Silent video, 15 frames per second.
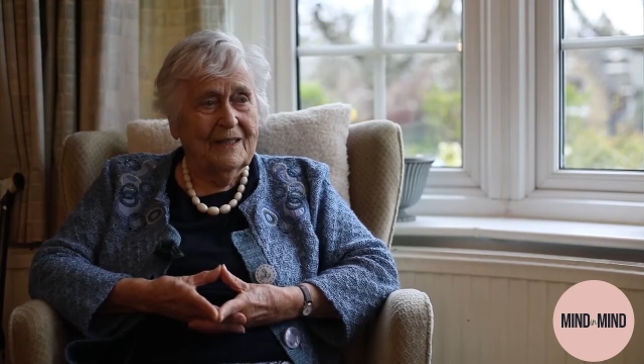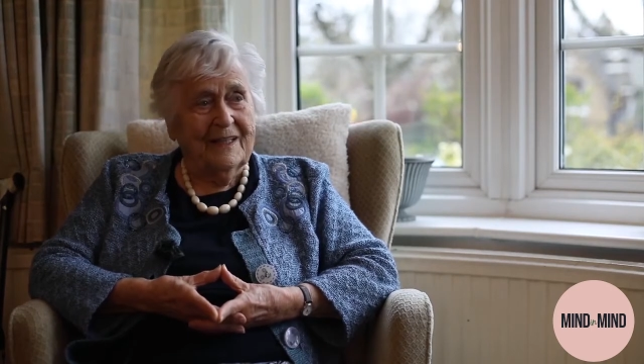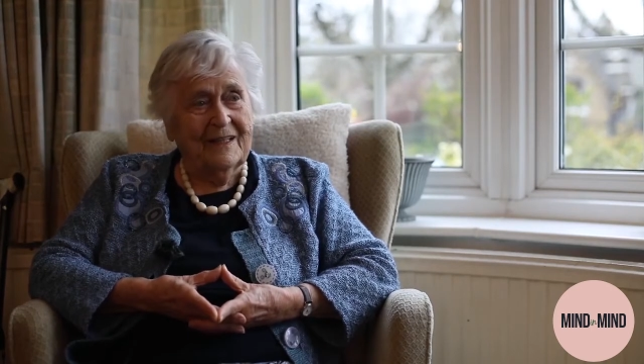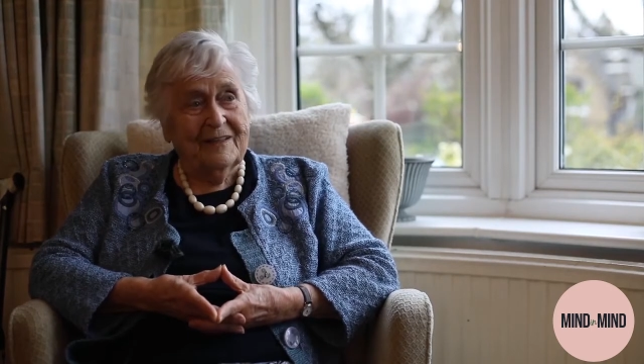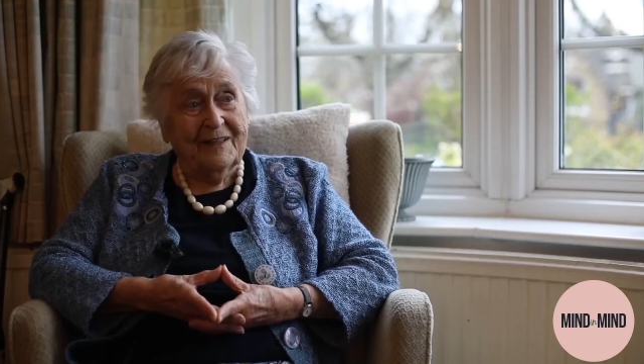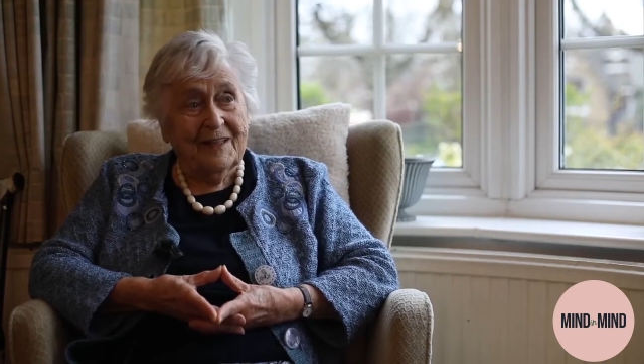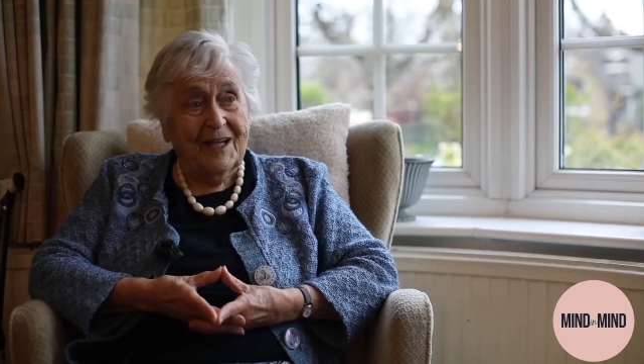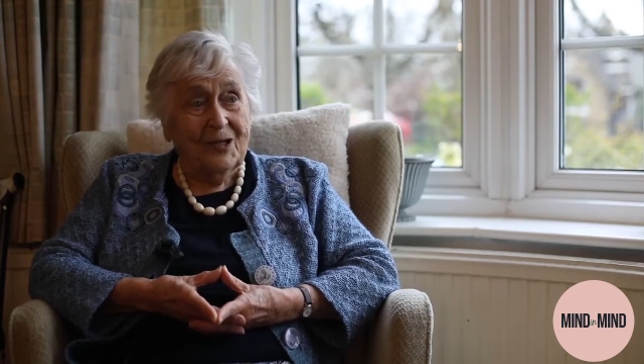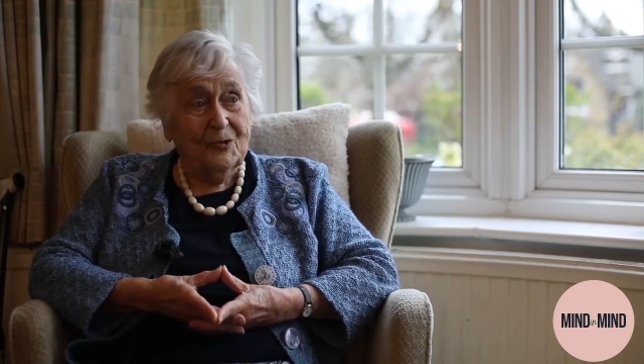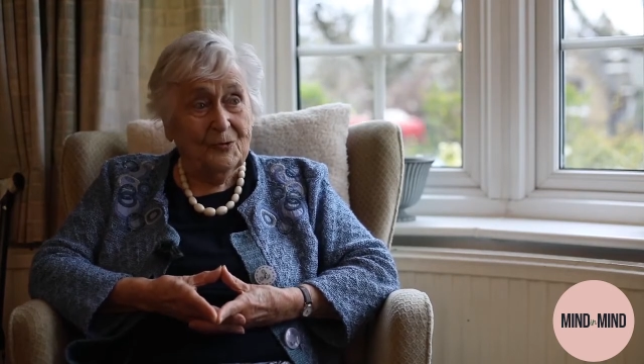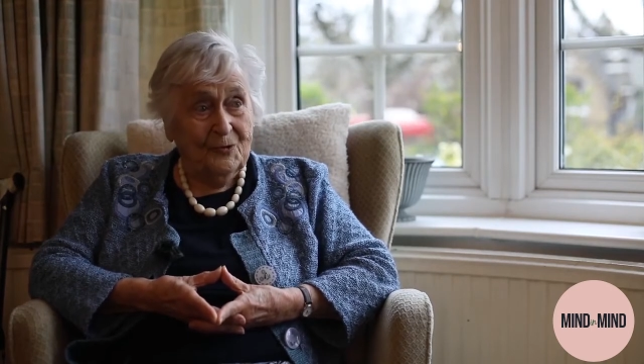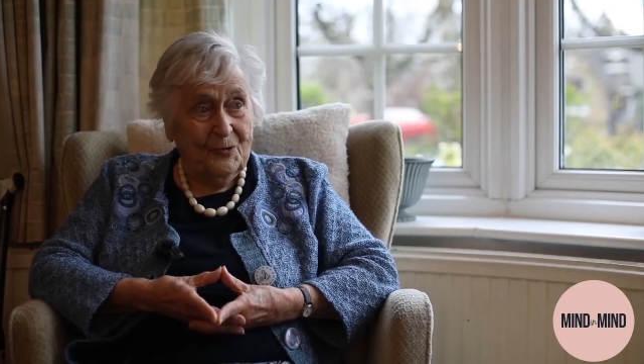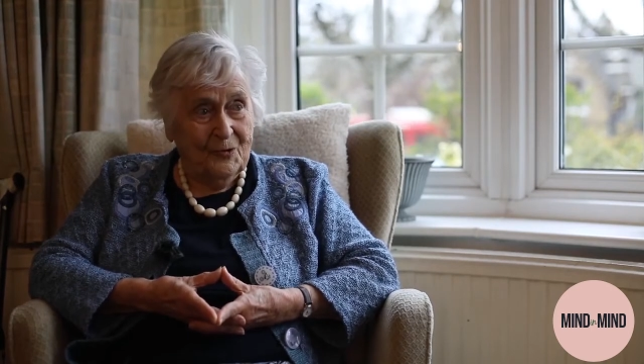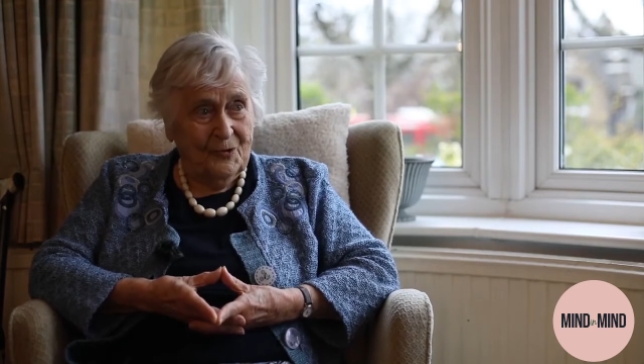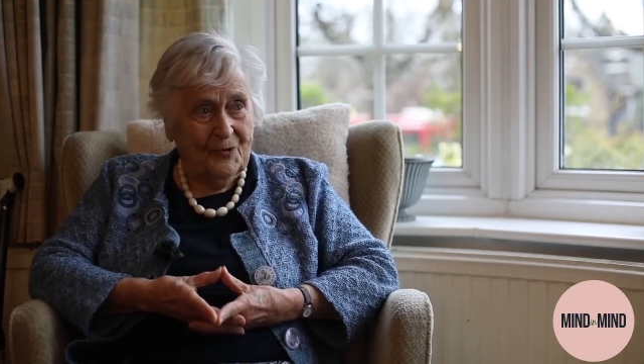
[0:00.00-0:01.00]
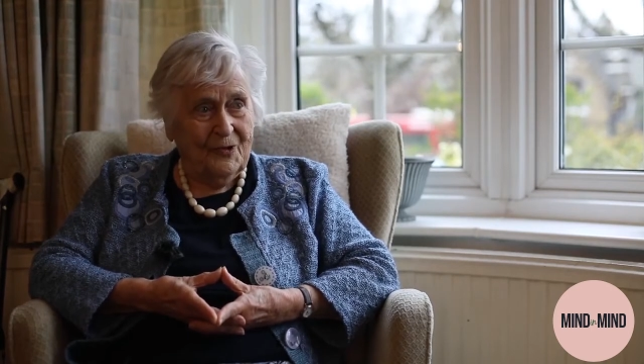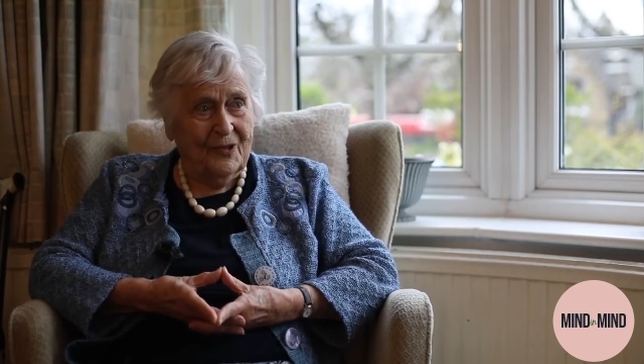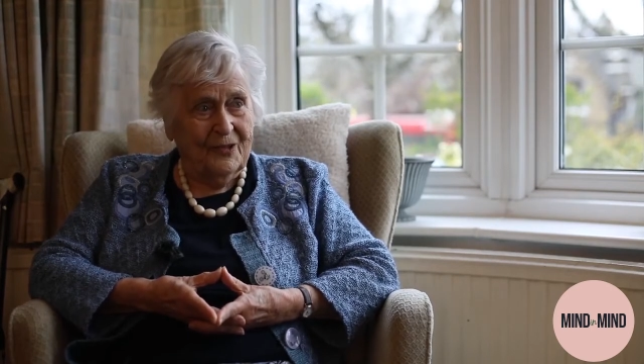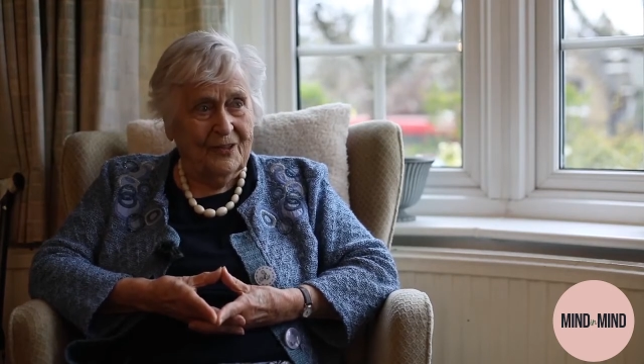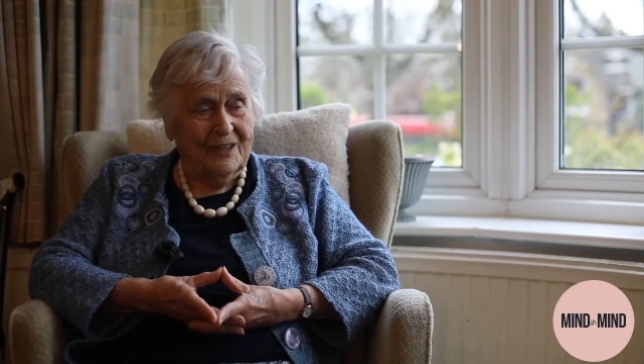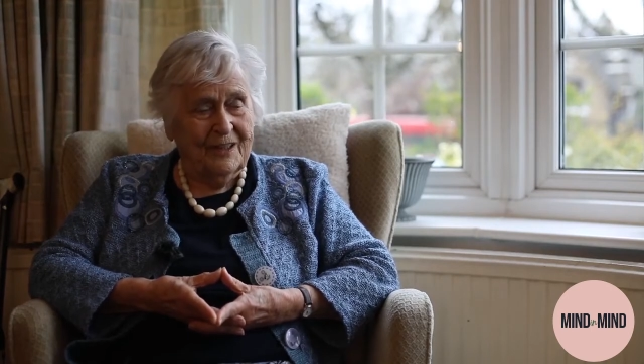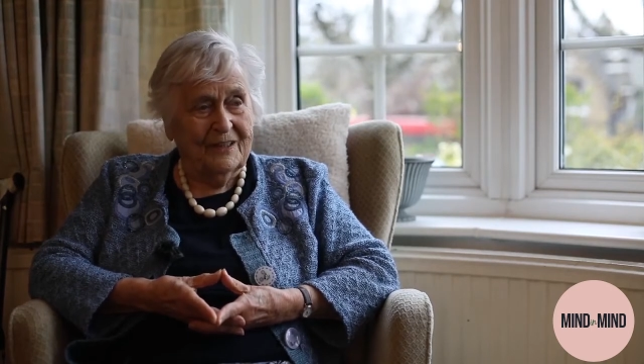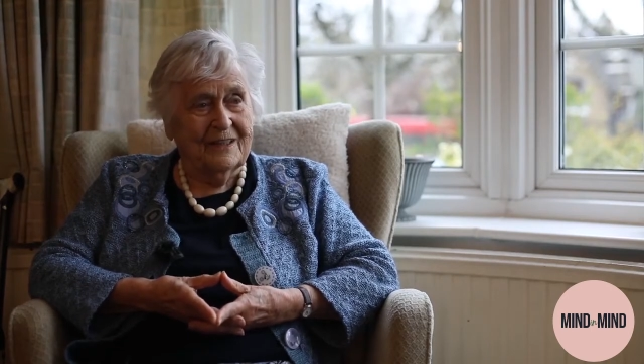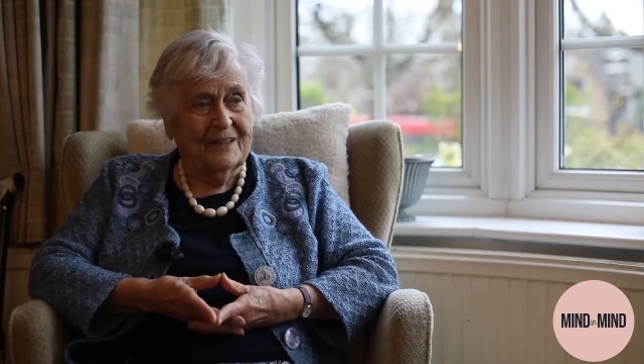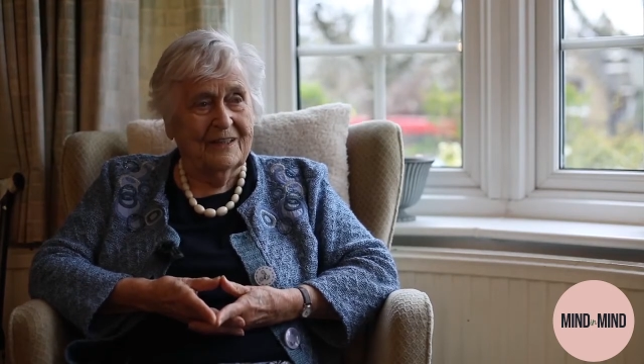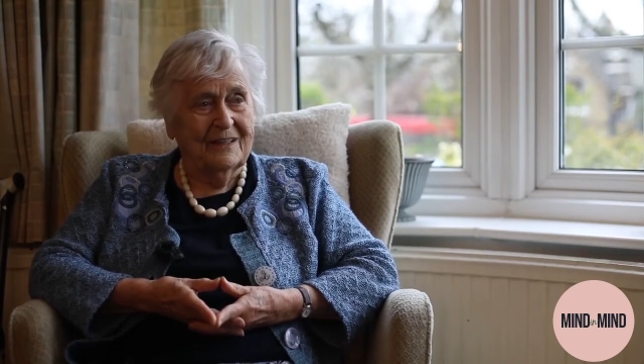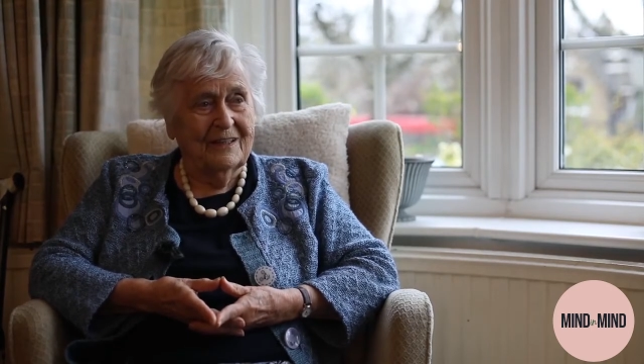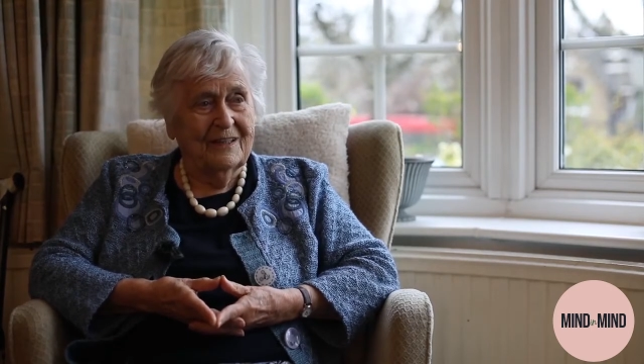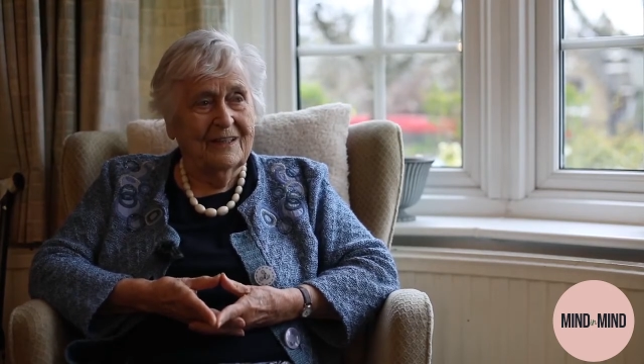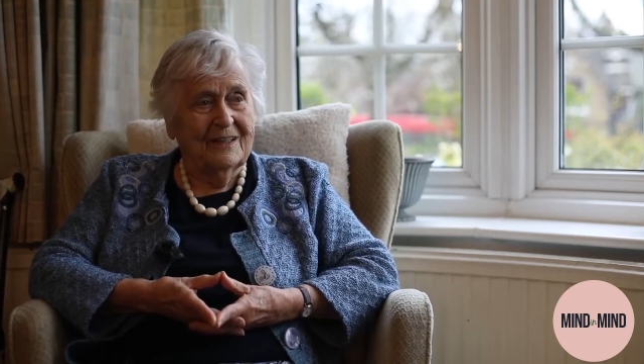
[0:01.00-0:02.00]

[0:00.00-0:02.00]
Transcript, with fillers: get round authority